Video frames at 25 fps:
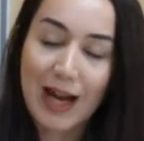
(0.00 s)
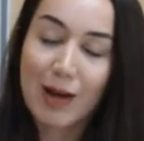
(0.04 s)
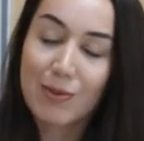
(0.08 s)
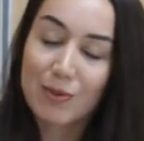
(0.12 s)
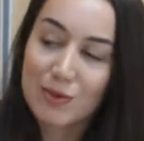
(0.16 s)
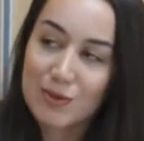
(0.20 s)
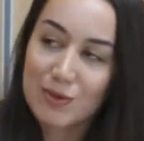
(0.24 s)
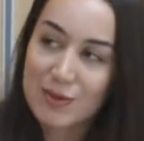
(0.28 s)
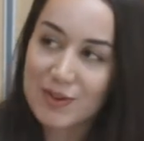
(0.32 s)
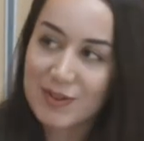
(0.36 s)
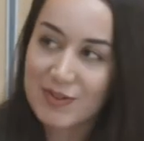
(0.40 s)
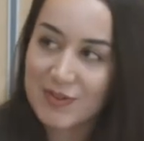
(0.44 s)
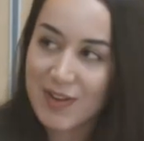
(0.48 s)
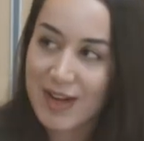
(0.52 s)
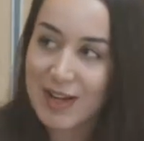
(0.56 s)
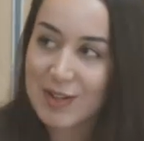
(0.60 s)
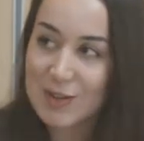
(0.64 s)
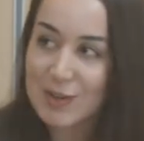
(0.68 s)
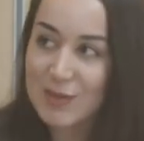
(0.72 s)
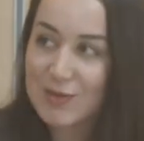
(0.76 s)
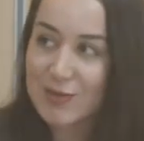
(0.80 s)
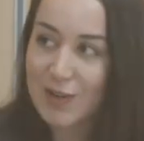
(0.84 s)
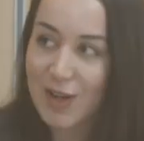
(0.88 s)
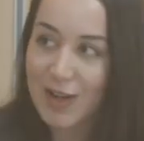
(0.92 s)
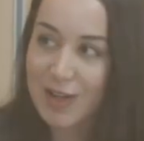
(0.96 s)
counter
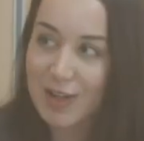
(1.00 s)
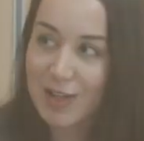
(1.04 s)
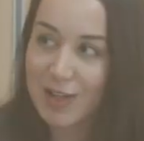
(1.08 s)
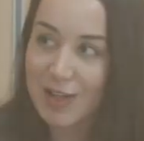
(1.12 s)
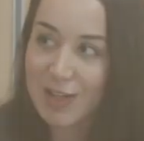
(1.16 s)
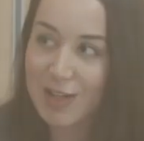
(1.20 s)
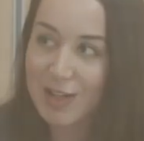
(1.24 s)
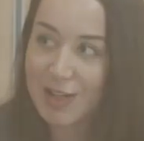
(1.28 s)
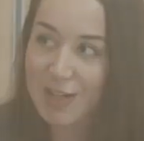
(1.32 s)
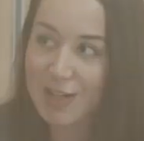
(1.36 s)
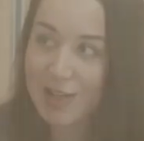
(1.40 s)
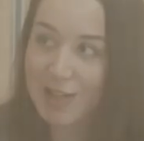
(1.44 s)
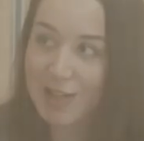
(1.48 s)
effect of like more